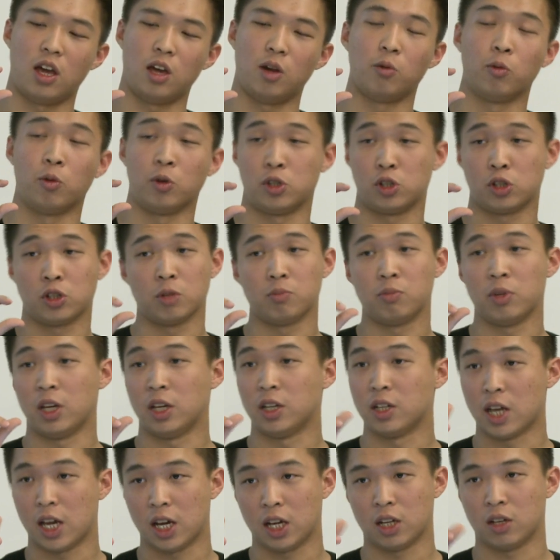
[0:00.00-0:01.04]
which could be
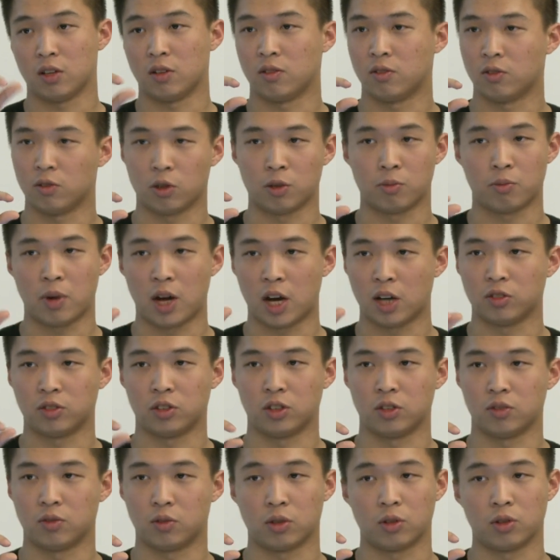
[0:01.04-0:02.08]
negative or
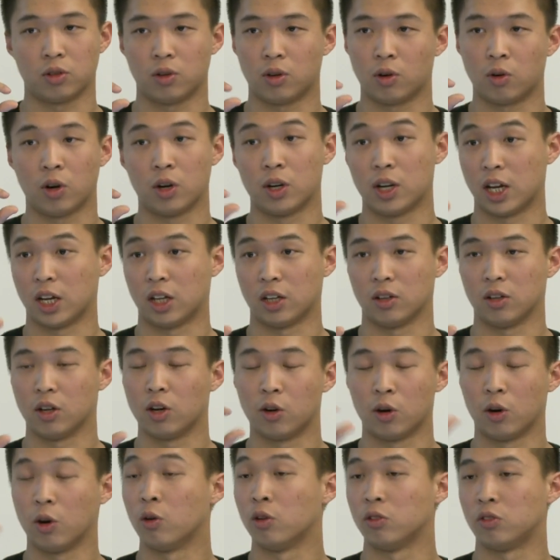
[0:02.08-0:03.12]
positive or, or negative
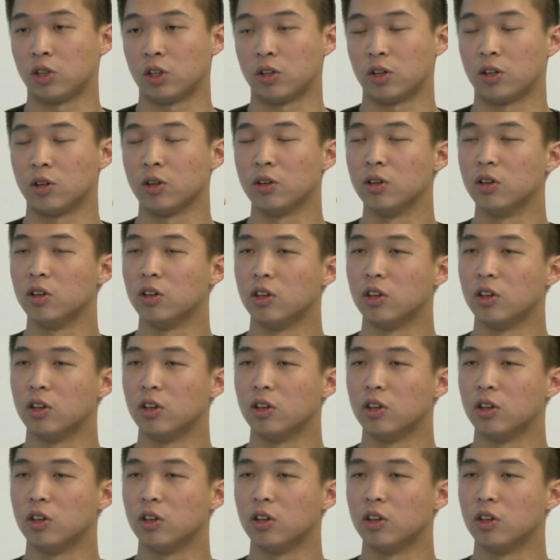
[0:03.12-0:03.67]
or, or zero,